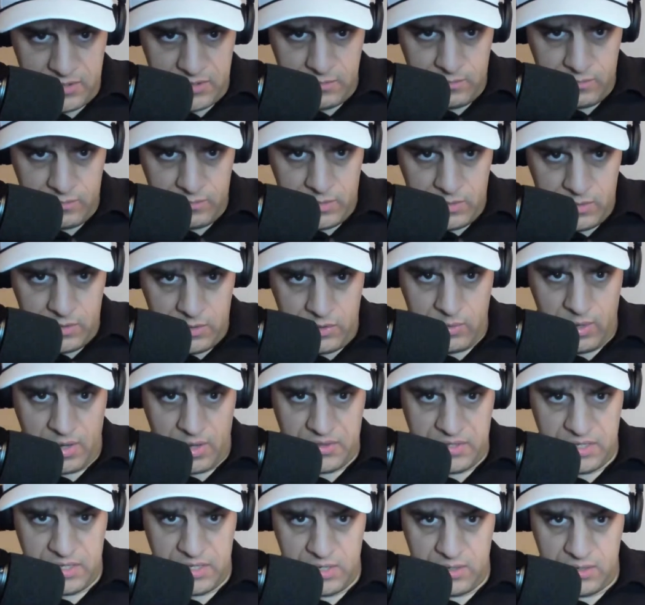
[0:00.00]
this
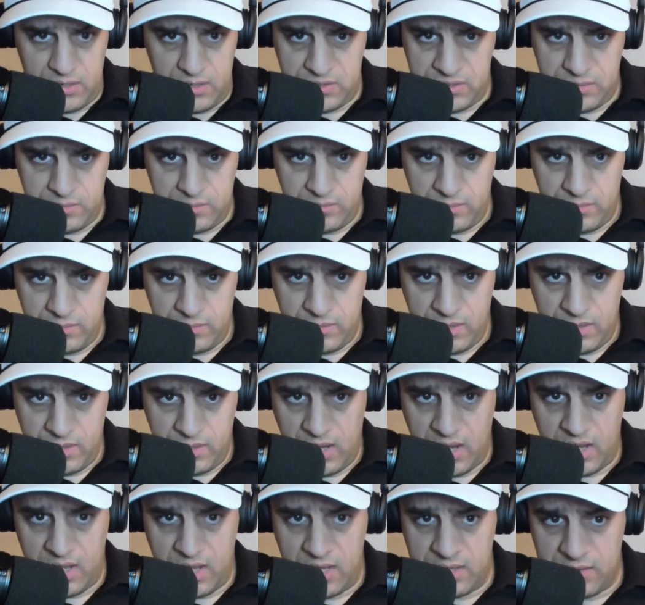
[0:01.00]
throughout the years.
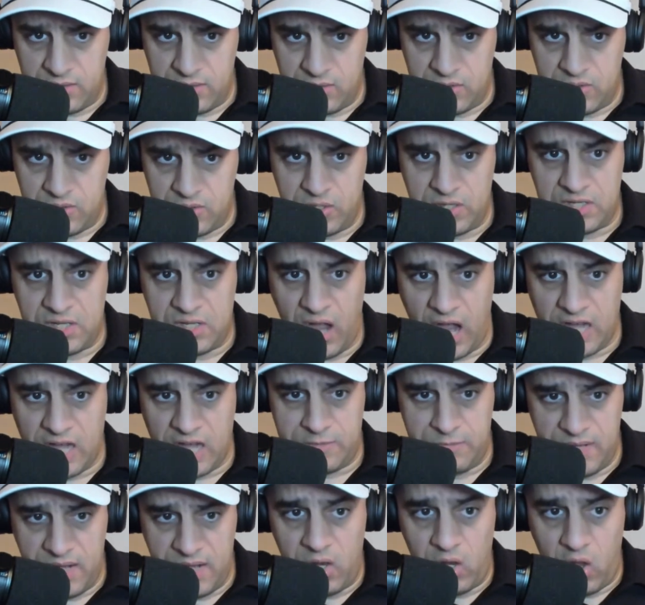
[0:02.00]
It
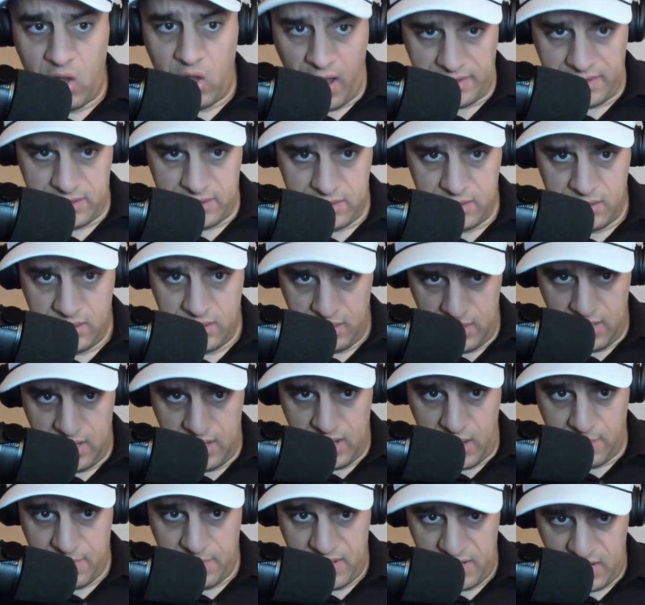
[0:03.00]
cost me a lot,
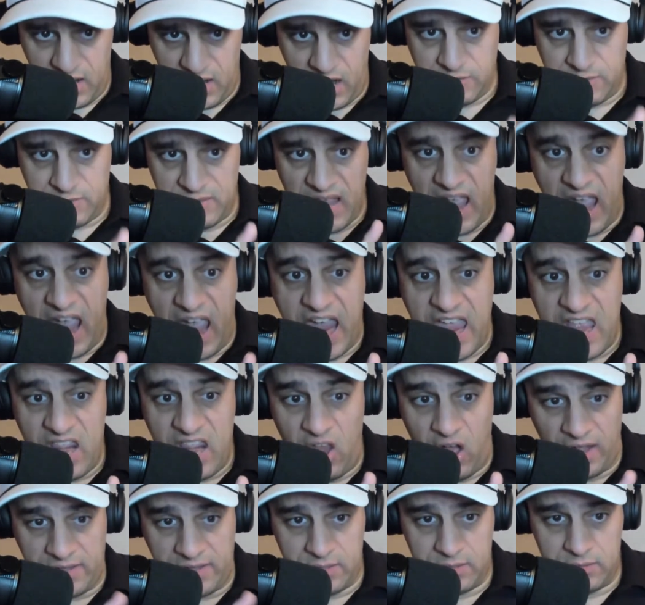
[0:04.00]
and I mean it cost me a
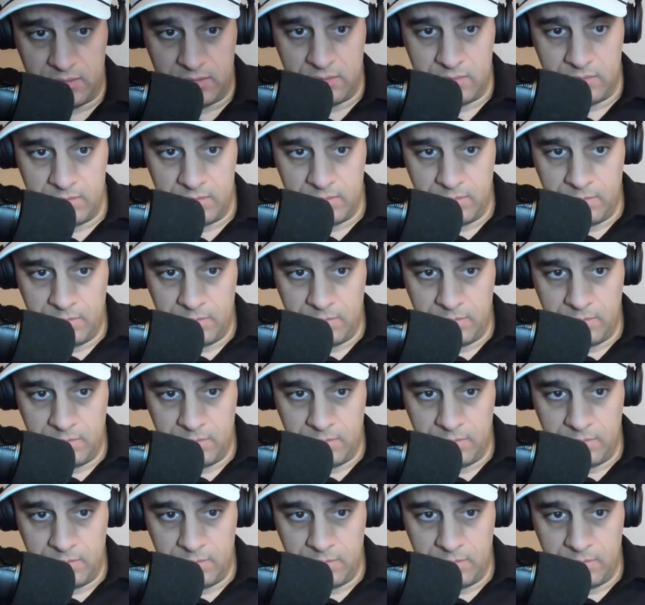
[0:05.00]
lot.